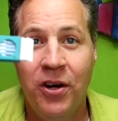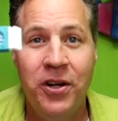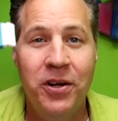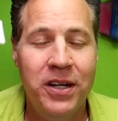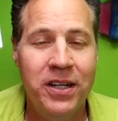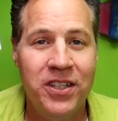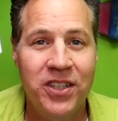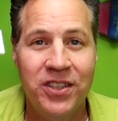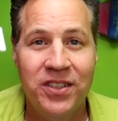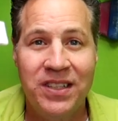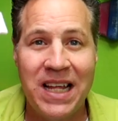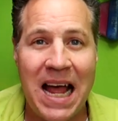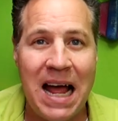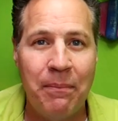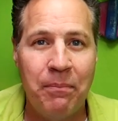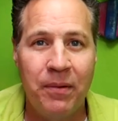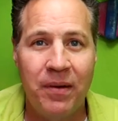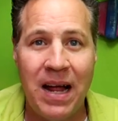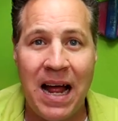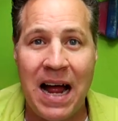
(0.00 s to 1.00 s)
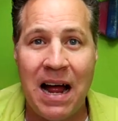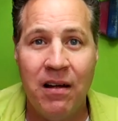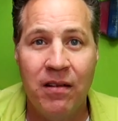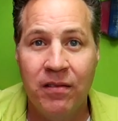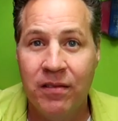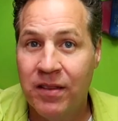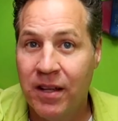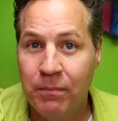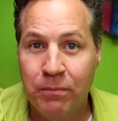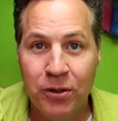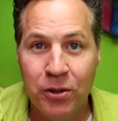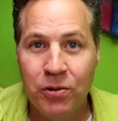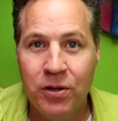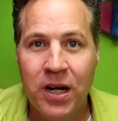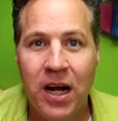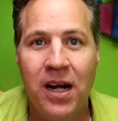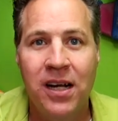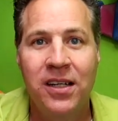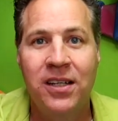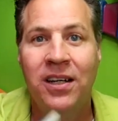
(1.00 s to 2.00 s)
or you could just zap out the blue
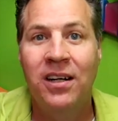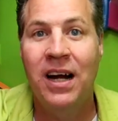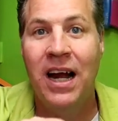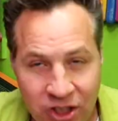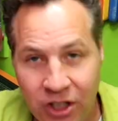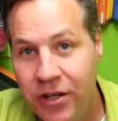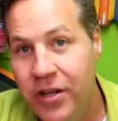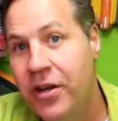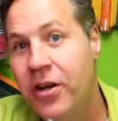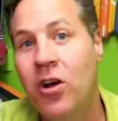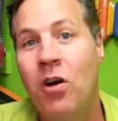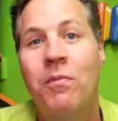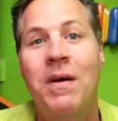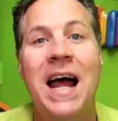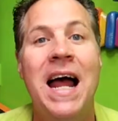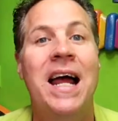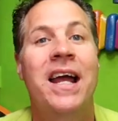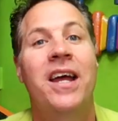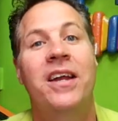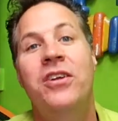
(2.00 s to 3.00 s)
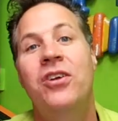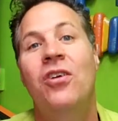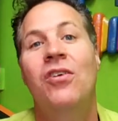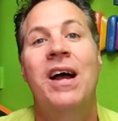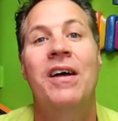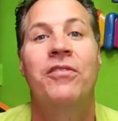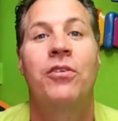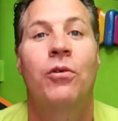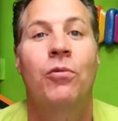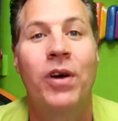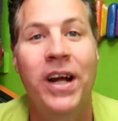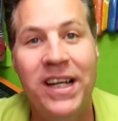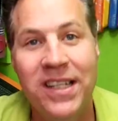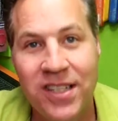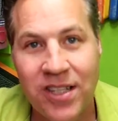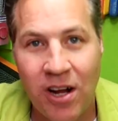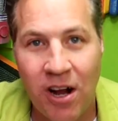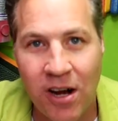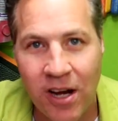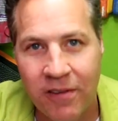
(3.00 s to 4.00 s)
color. So you can go back and you don't have to
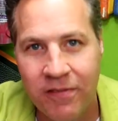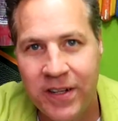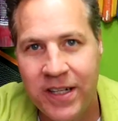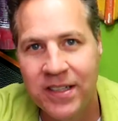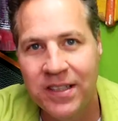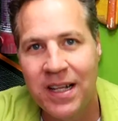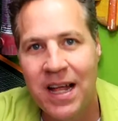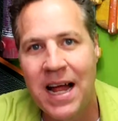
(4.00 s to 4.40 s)
erase all of these